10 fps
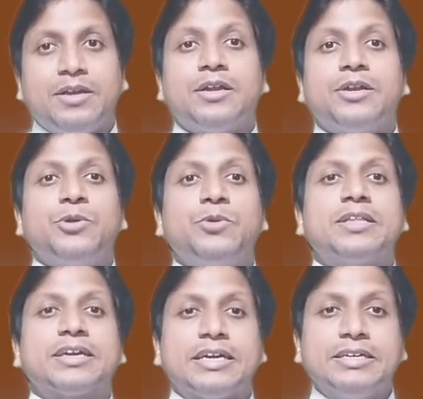Due to the
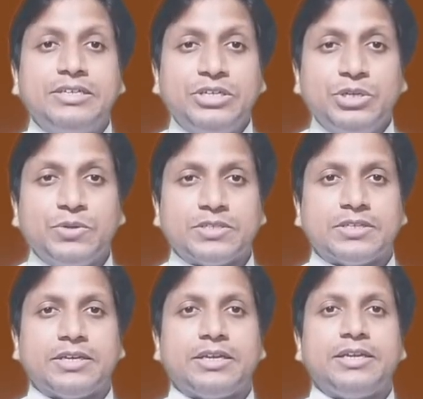continuous
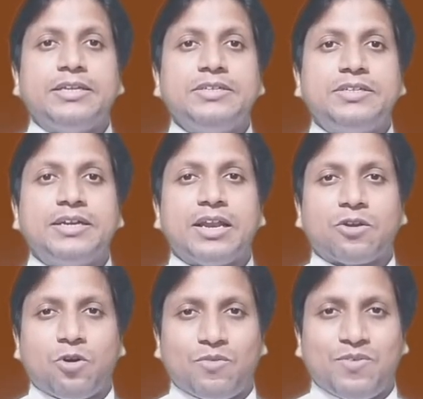internal
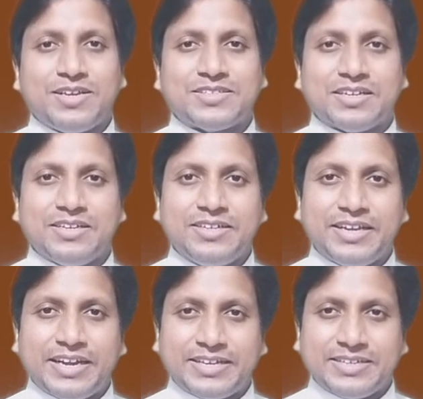conflicts and
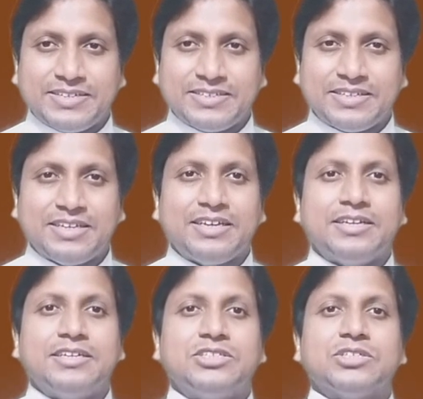litigations in
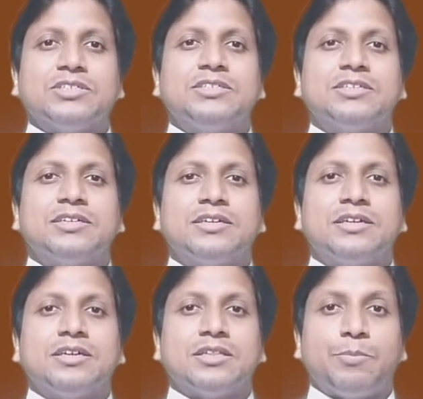the church,
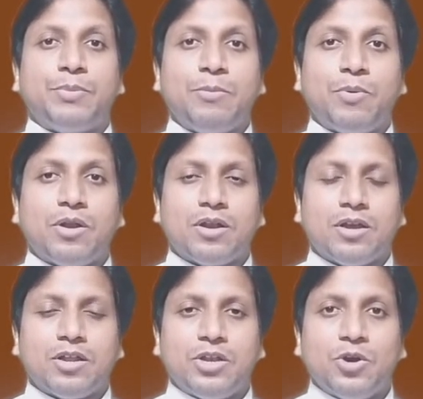the people
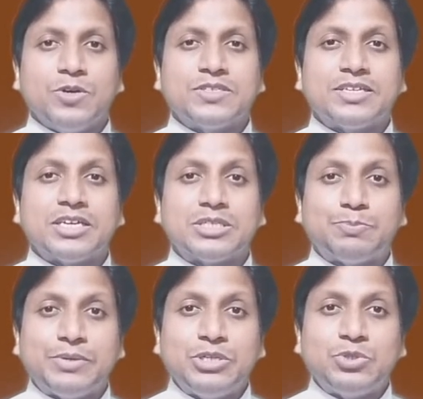lost their
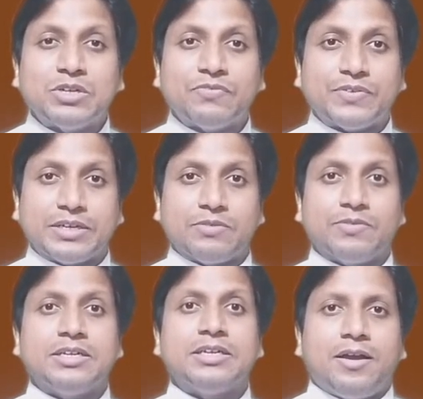spiritual
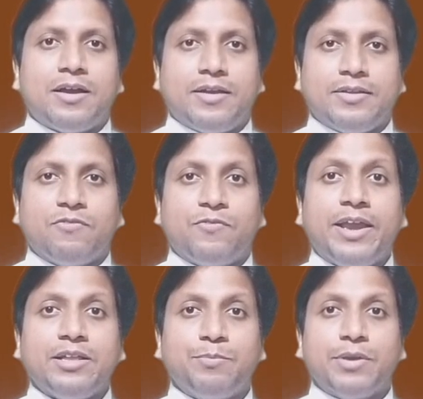fervor and their
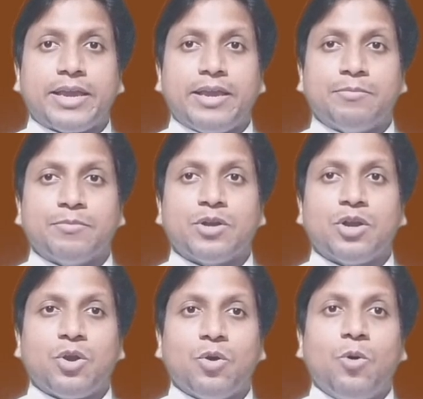faith became
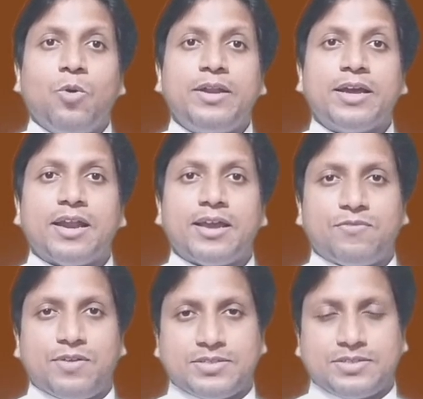cold and
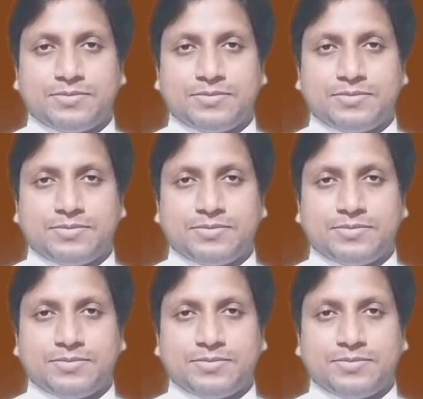lifeless.